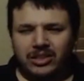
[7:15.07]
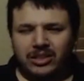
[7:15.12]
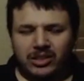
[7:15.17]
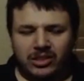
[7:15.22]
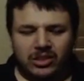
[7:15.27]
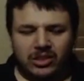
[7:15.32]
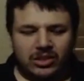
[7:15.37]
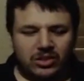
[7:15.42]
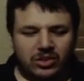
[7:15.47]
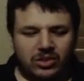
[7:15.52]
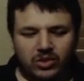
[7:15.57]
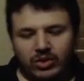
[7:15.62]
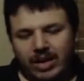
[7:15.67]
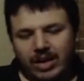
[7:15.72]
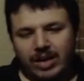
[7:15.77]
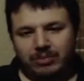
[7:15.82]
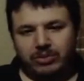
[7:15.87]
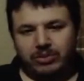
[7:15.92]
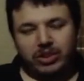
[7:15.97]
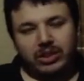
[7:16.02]
just
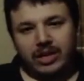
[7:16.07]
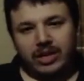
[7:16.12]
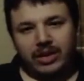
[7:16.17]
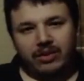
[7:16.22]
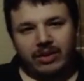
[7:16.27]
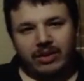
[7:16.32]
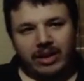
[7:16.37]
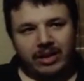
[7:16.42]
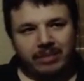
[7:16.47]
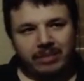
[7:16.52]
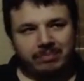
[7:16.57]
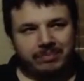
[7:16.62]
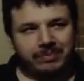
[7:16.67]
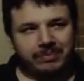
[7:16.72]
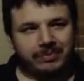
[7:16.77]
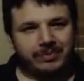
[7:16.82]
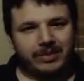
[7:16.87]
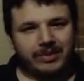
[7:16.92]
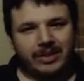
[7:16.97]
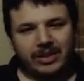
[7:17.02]
straight up generic
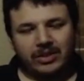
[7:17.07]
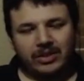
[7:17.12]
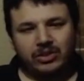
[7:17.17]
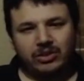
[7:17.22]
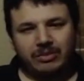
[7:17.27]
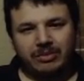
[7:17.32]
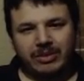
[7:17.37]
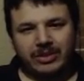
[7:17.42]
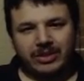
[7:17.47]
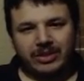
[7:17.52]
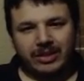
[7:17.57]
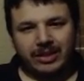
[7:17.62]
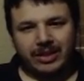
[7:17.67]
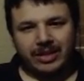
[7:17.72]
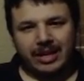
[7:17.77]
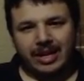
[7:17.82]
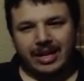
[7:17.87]
country music,